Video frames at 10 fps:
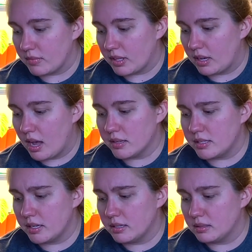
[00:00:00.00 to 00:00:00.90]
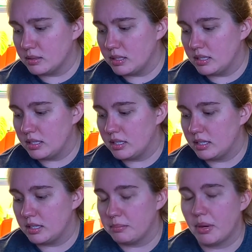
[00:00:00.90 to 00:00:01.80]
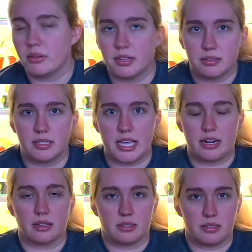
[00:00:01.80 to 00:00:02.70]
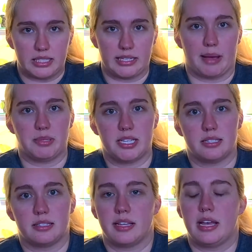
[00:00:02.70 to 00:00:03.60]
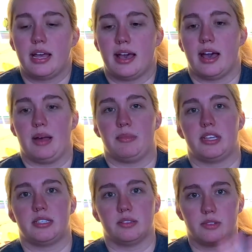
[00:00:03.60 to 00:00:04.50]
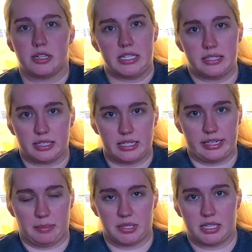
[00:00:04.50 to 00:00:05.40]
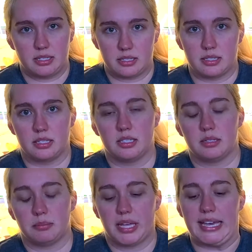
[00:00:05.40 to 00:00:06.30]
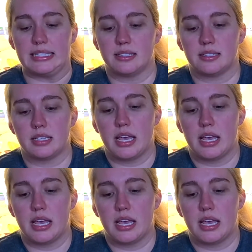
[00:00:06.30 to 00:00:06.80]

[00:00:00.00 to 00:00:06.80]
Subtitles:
Also, pothos and also Scindapsus, the silvery Scindapsus plants,